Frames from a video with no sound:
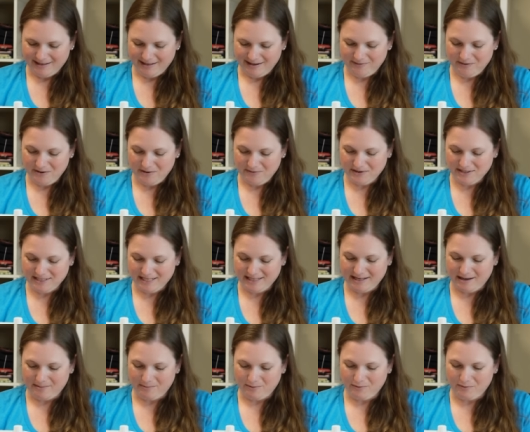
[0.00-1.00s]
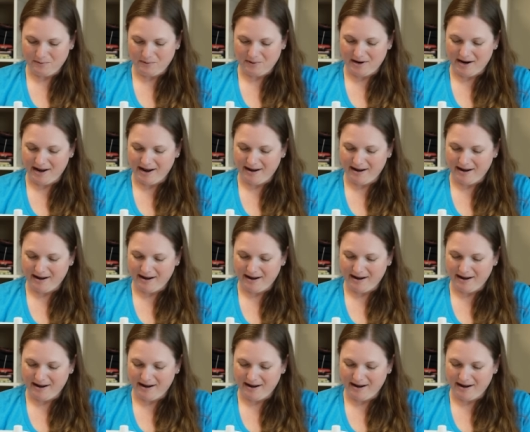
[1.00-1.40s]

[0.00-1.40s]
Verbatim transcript: Have you ever done that before?